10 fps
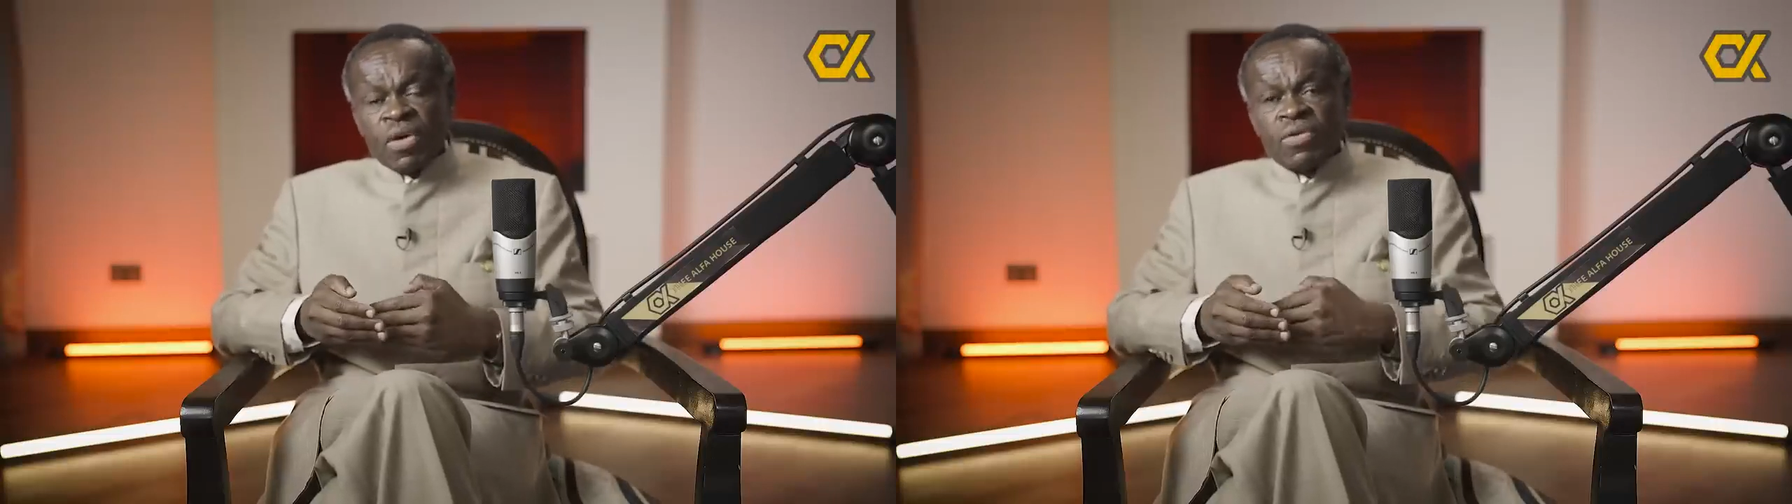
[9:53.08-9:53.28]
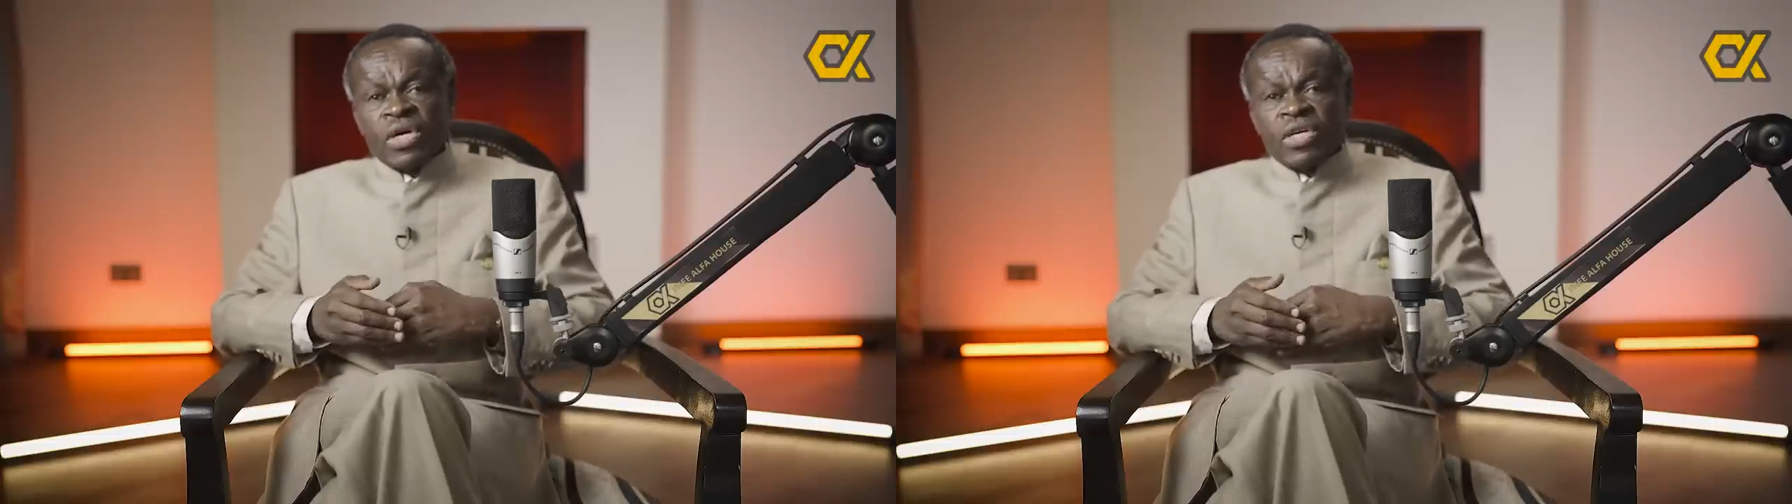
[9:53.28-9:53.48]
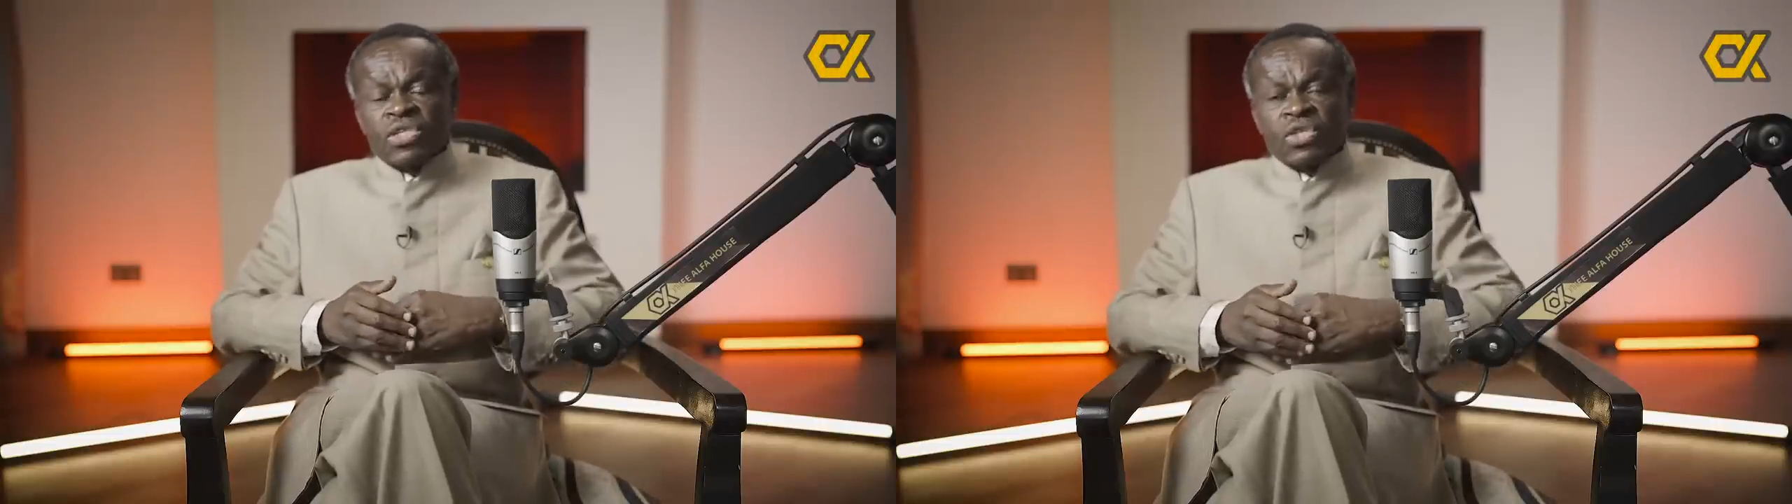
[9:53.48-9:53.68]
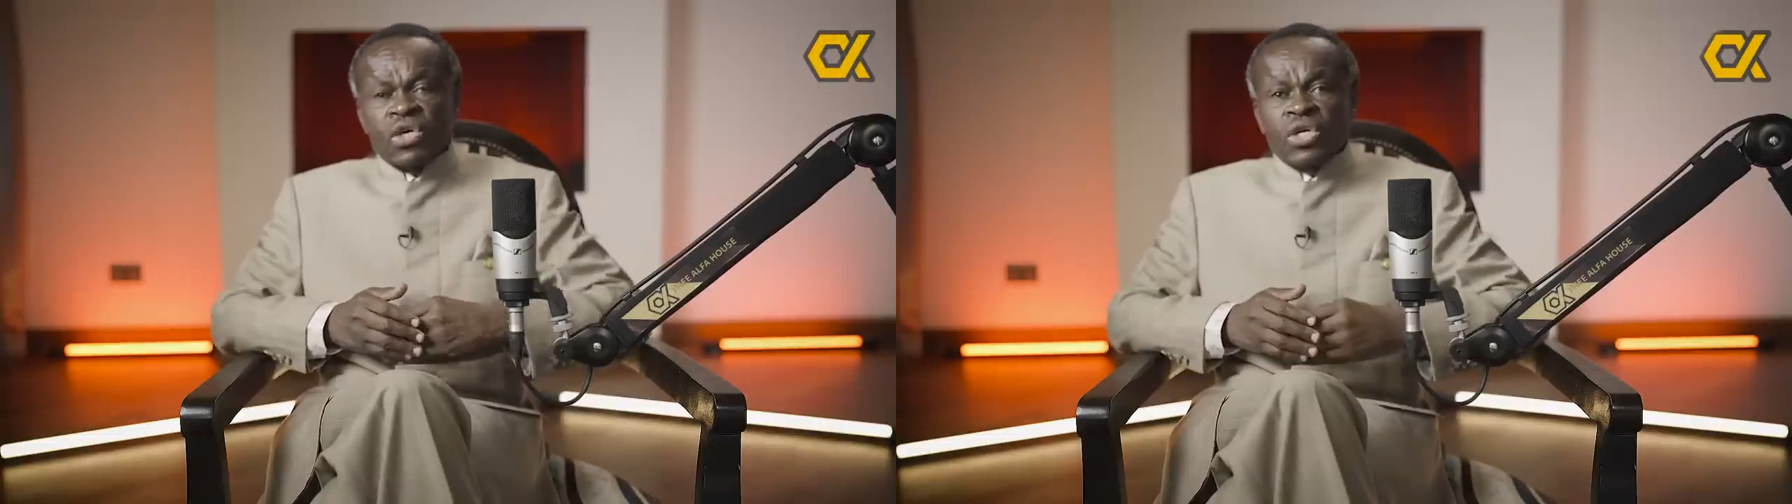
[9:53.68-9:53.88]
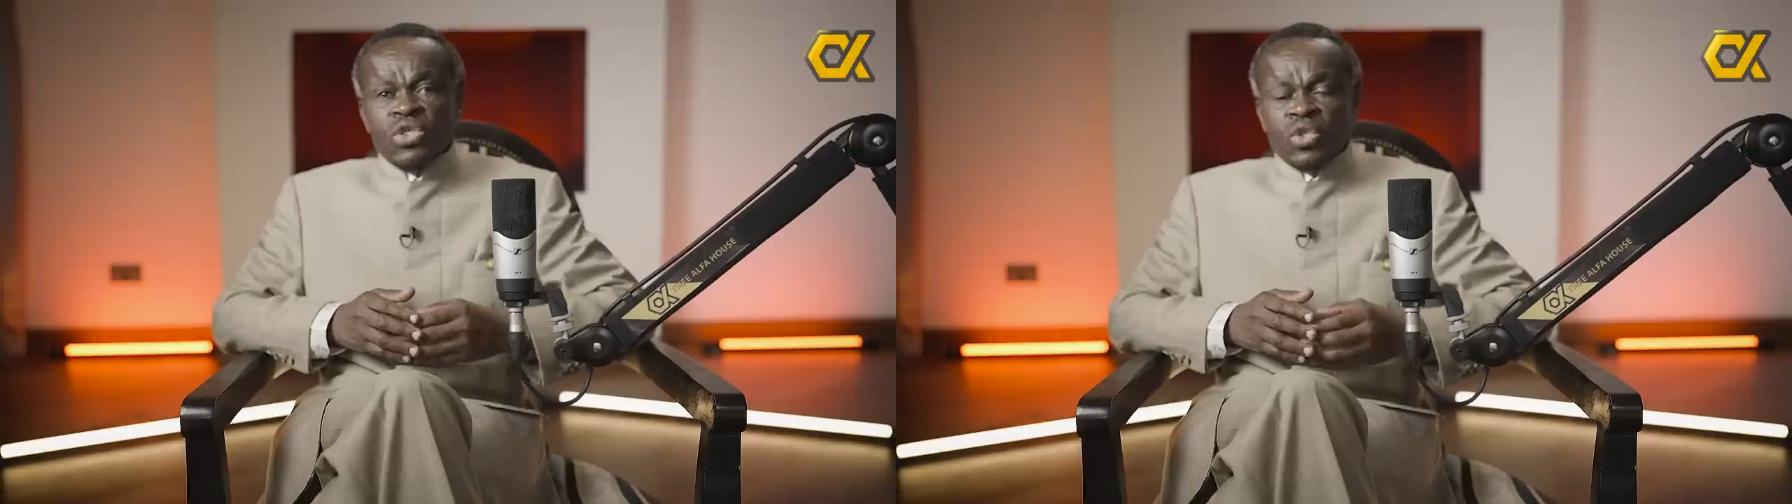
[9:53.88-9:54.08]
that is
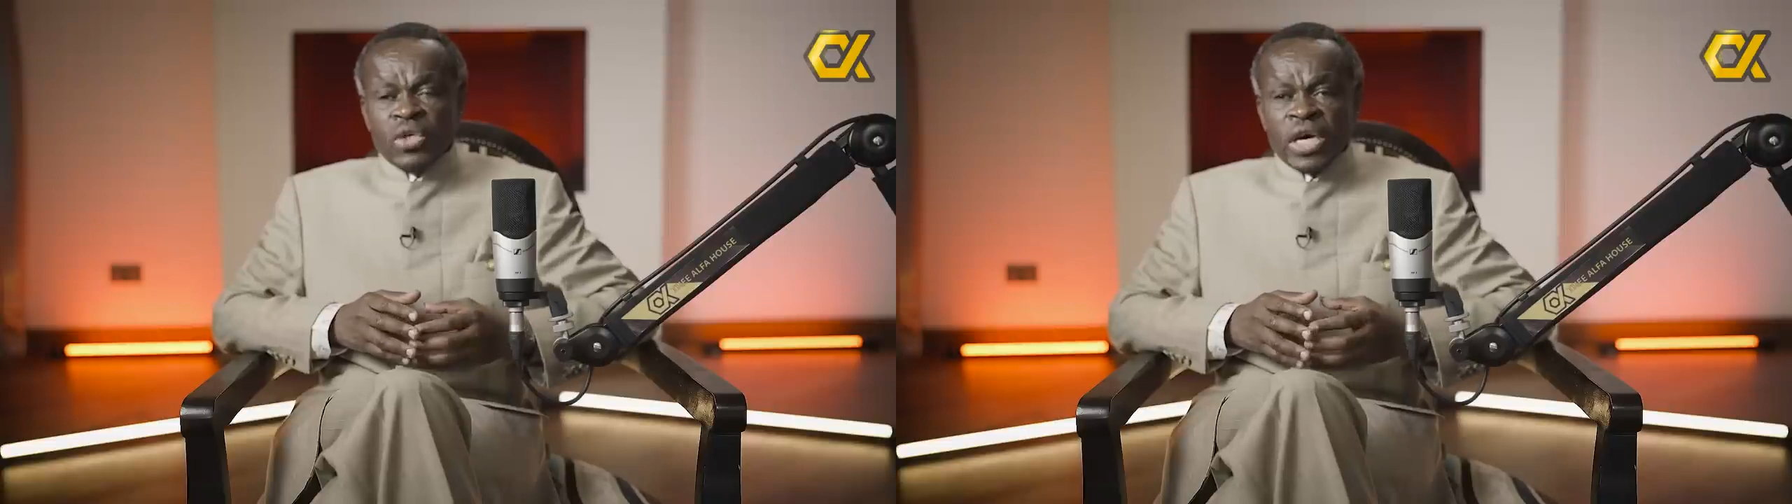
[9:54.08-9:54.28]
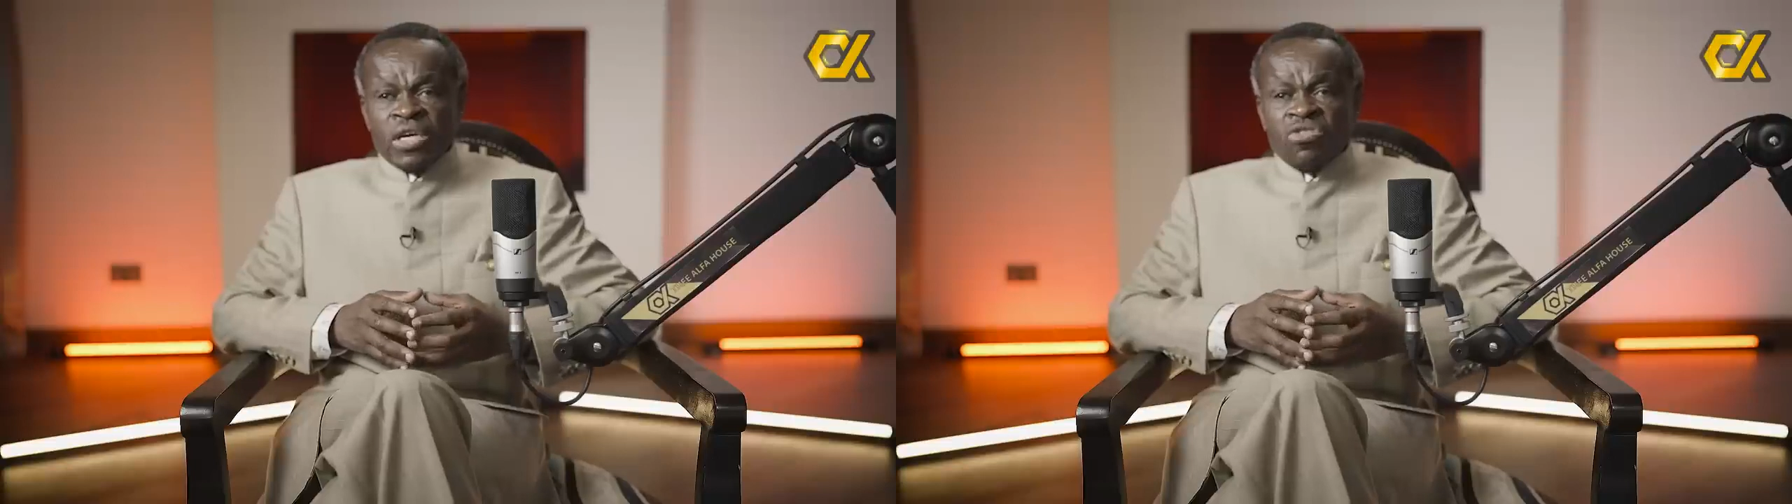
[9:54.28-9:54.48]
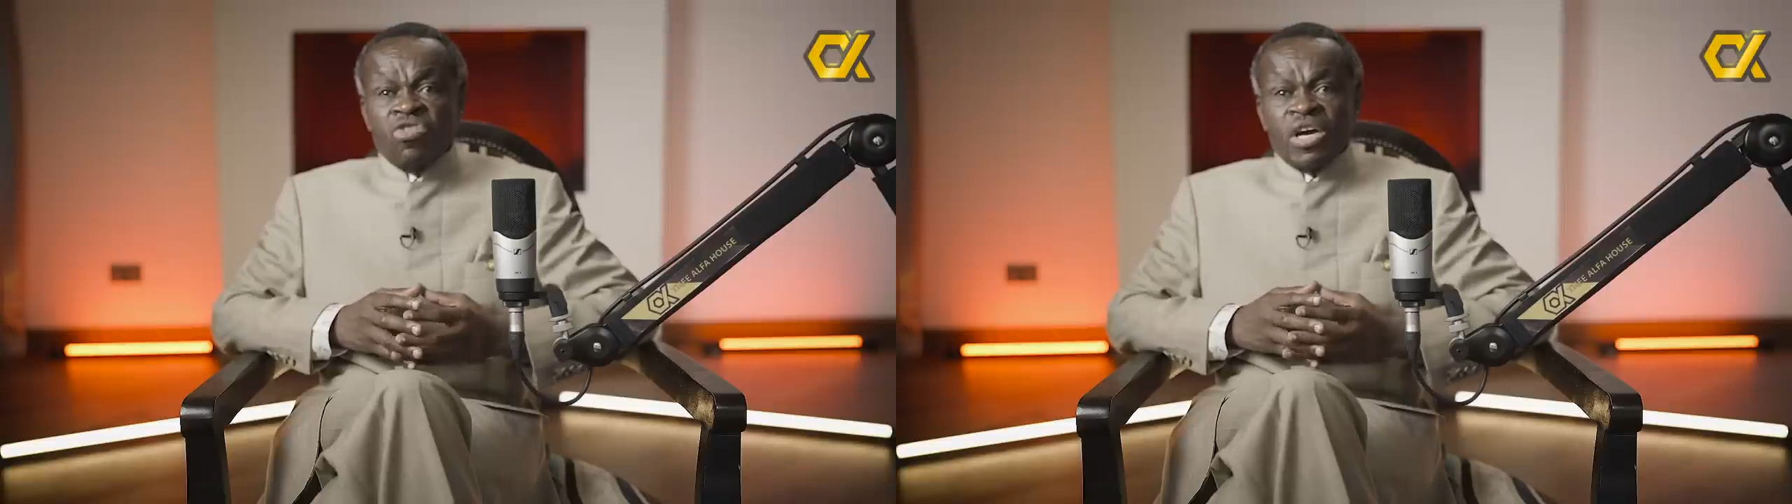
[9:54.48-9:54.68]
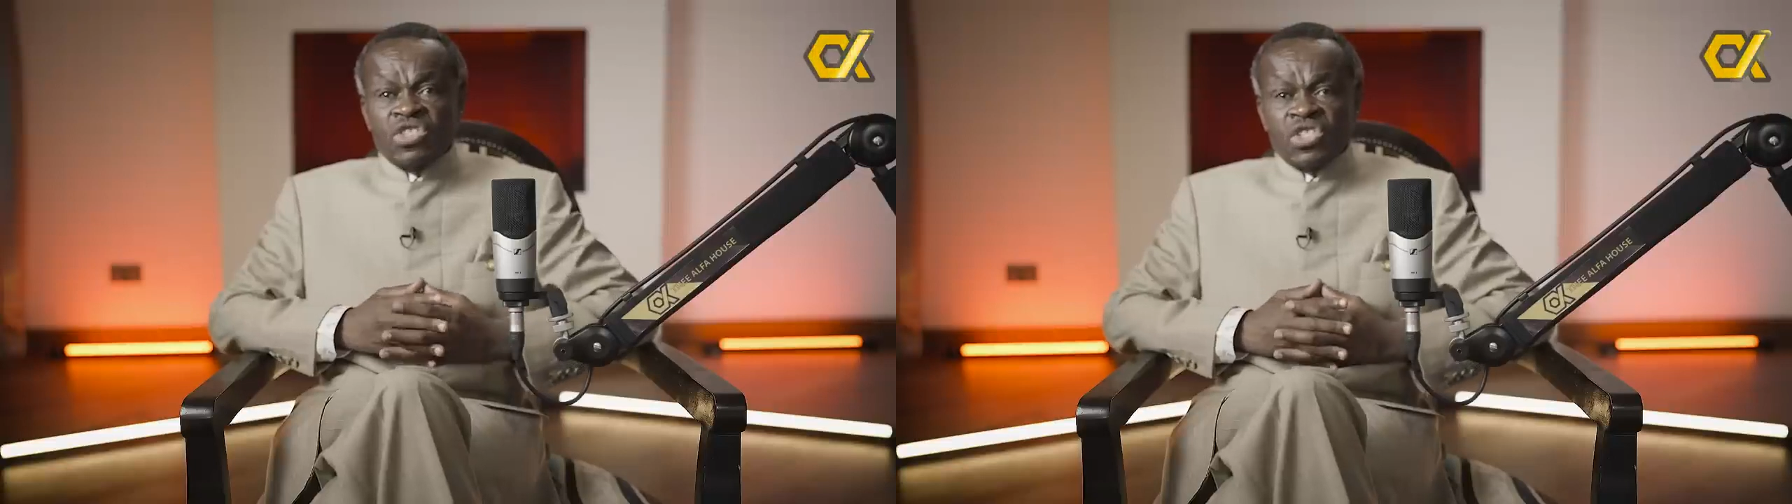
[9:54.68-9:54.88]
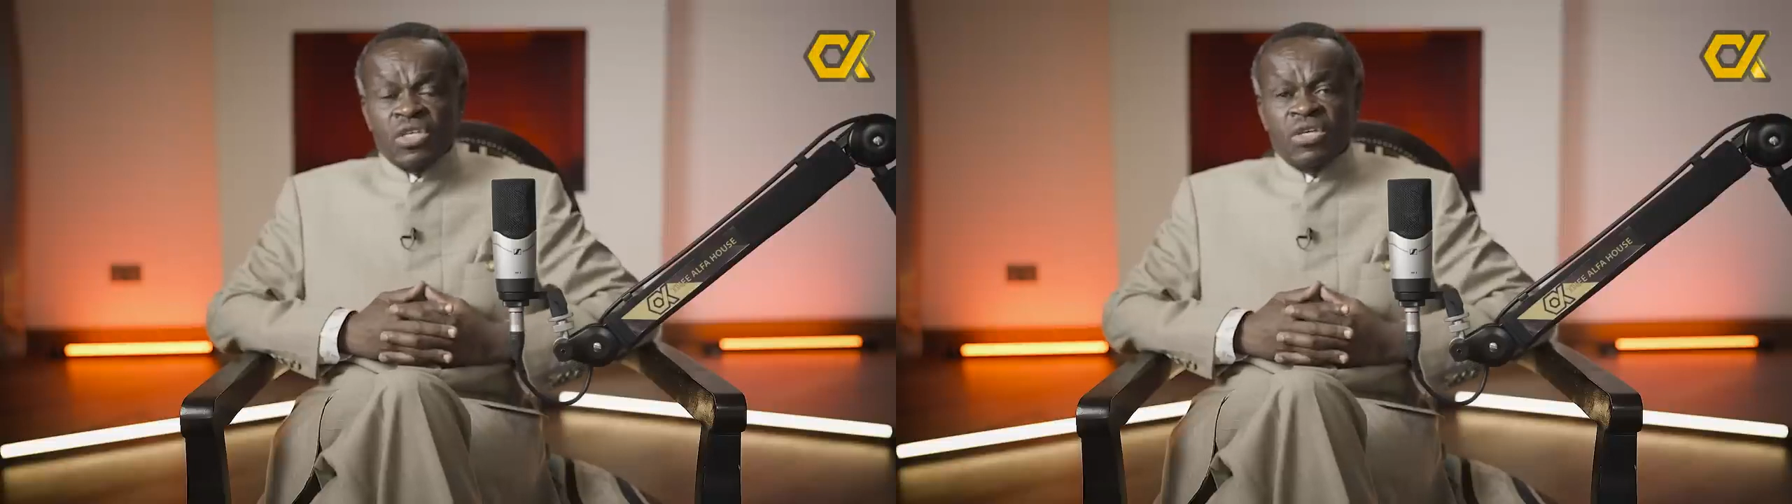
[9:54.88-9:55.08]
going to gain
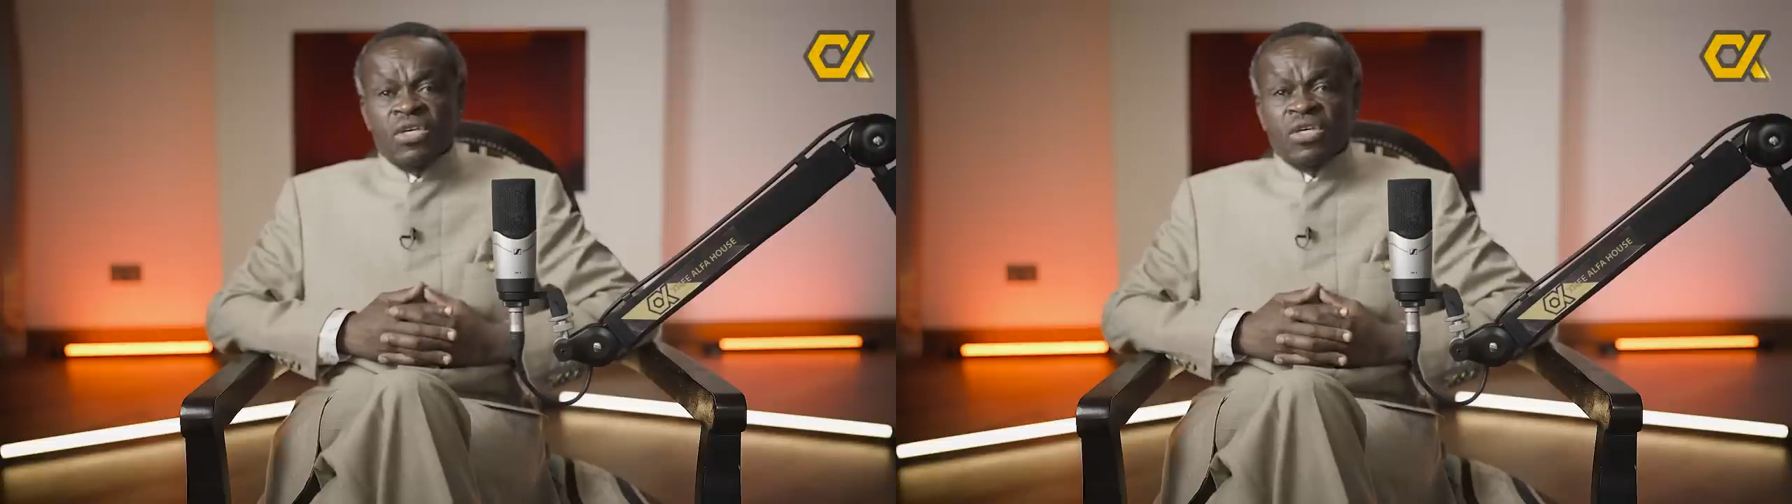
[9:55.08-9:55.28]
traction,